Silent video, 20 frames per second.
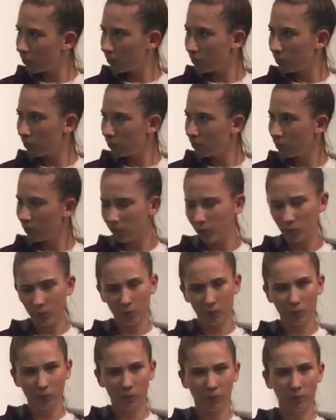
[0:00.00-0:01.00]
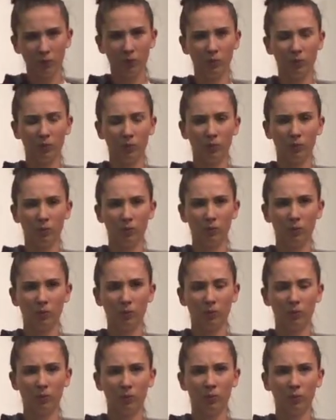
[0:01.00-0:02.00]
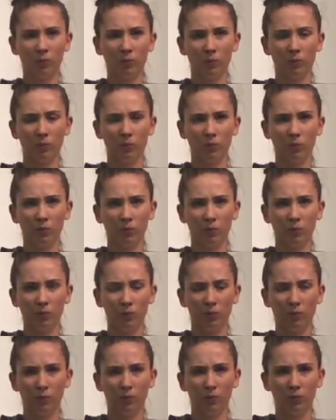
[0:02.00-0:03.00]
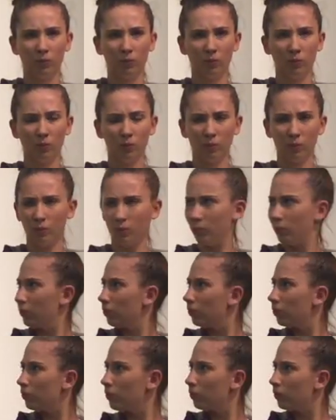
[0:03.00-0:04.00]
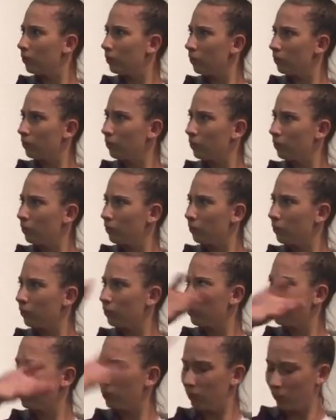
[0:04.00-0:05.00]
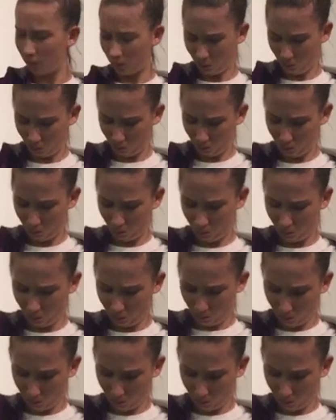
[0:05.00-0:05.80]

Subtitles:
(not speaking)